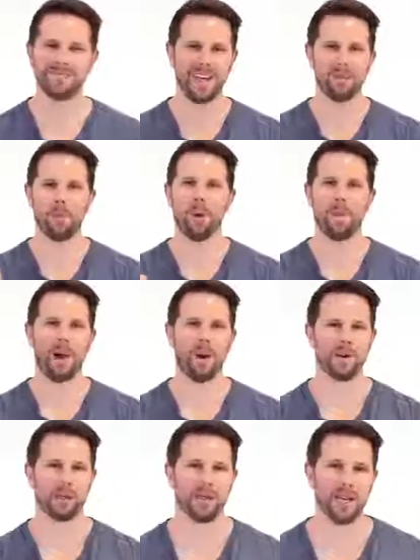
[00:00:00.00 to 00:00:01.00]
hey, more
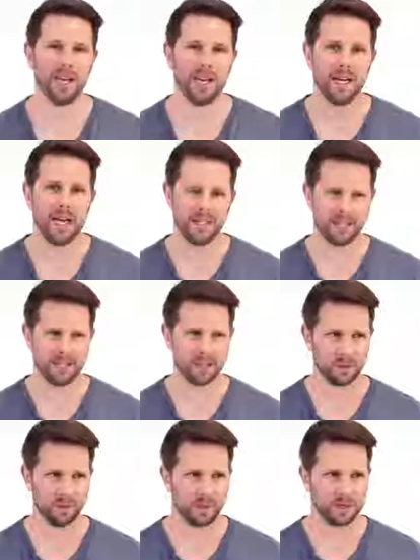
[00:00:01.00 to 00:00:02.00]
power to you. I think
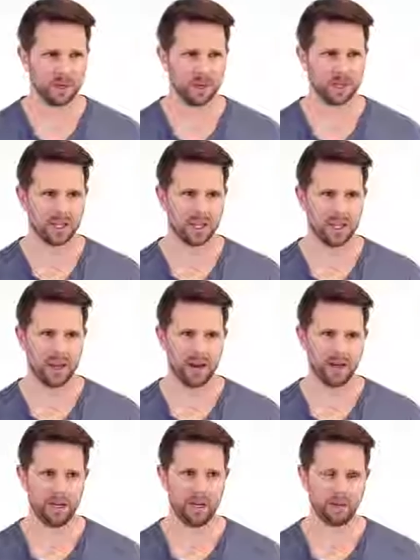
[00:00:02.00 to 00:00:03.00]
there's a place called the Canary